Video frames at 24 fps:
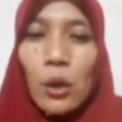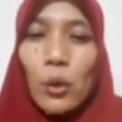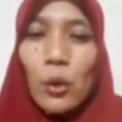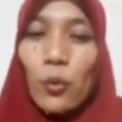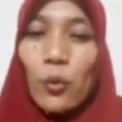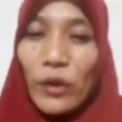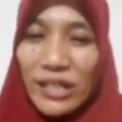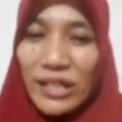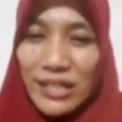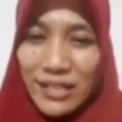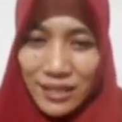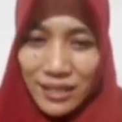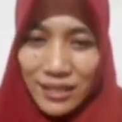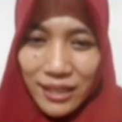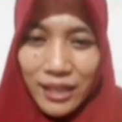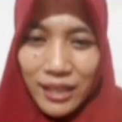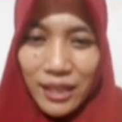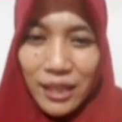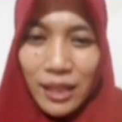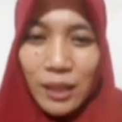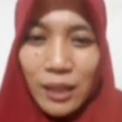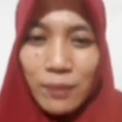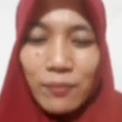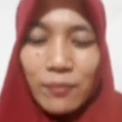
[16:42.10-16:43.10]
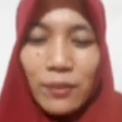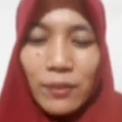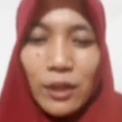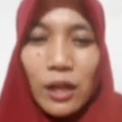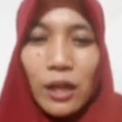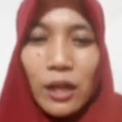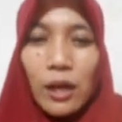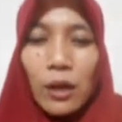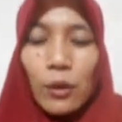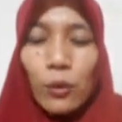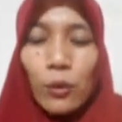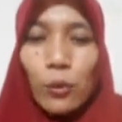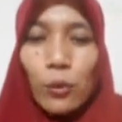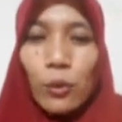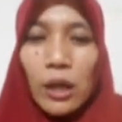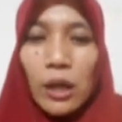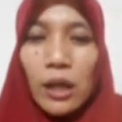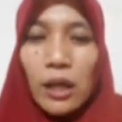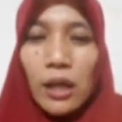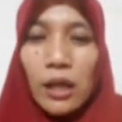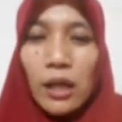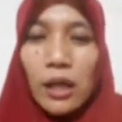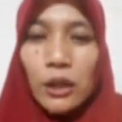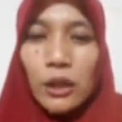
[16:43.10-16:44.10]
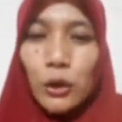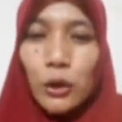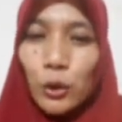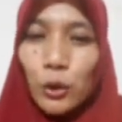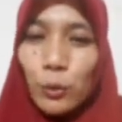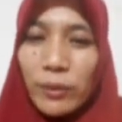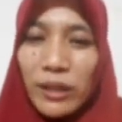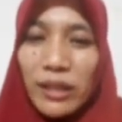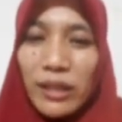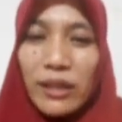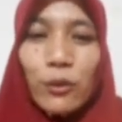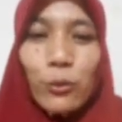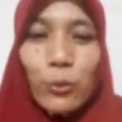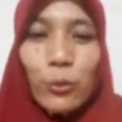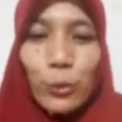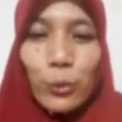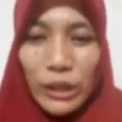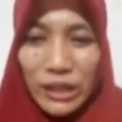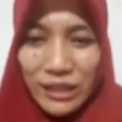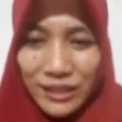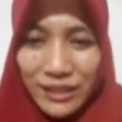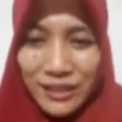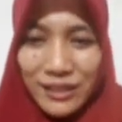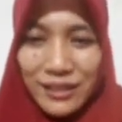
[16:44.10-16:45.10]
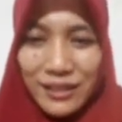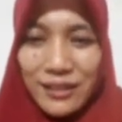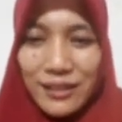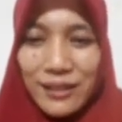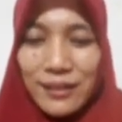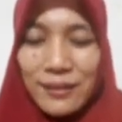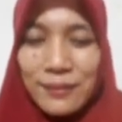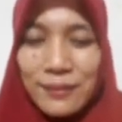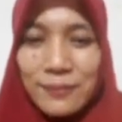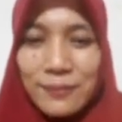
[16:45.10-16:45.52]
which team to be the winner.